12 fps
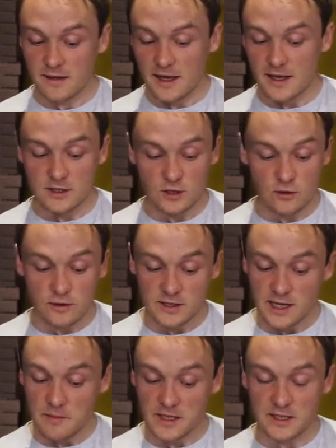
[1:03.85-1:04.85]
It's your
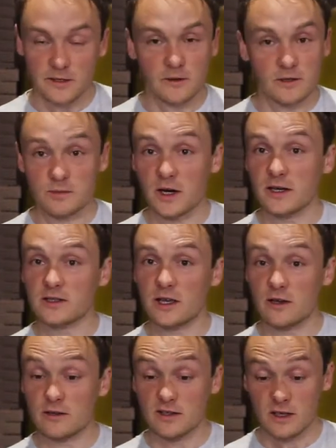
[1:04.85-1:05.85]
San Marzano
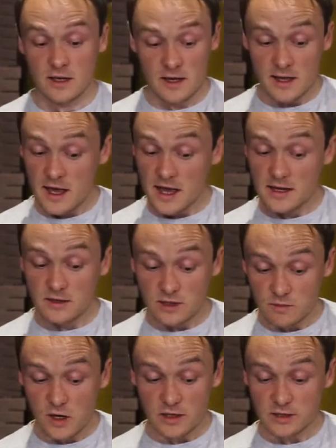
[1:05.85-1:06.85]
tomatoes in
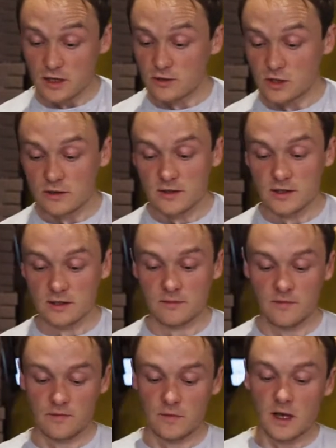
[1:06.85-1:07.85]
tomato
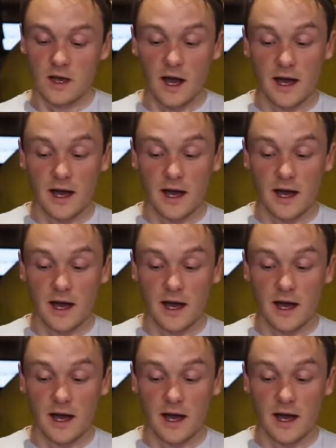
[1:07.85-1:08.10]
juice.